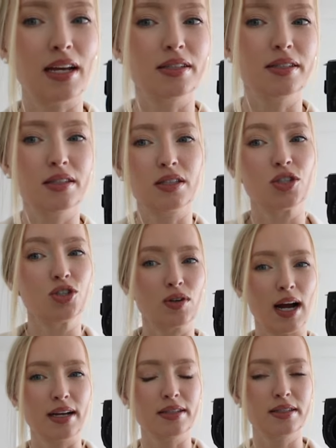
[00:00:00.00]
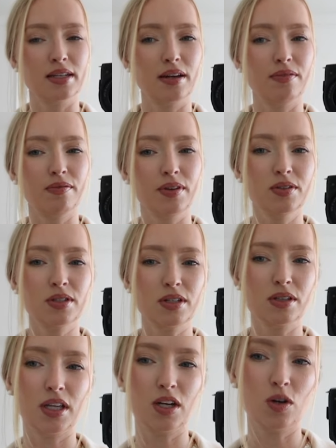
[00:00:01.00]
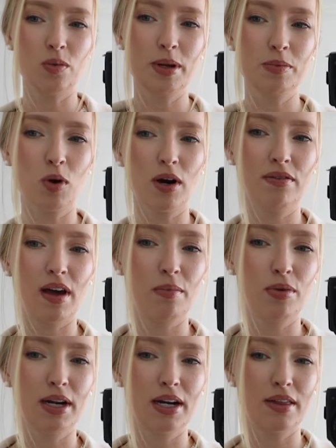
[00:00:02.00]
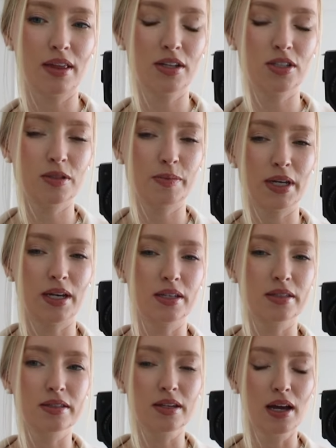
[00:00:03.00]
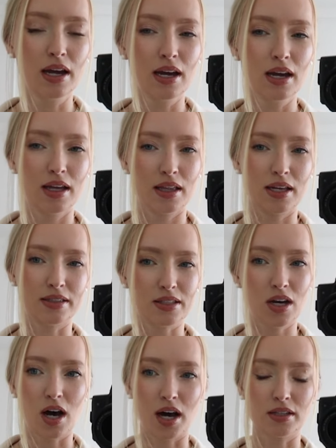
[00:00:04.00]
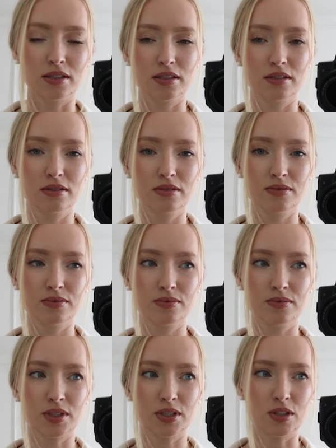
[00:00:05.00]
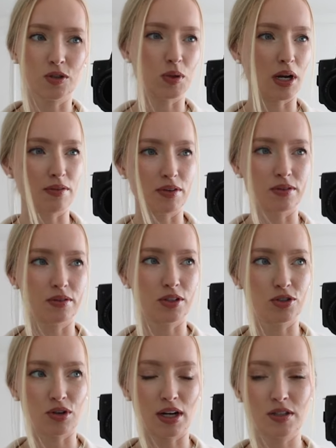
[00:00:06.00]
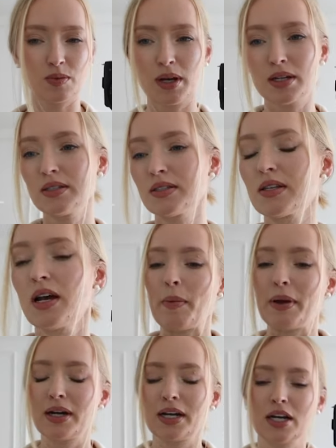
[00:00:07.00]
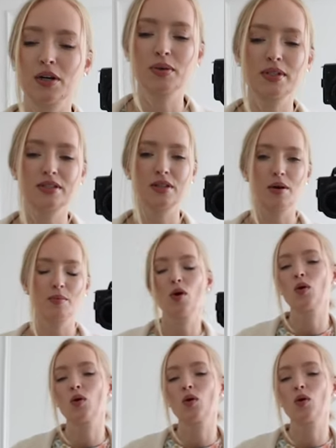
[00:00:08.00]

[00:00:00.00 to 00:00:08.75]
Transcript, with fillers: as the dress. It feels a little bit more vibrant, I think just because it's cotton versus whatever the dress was. I paired it here with some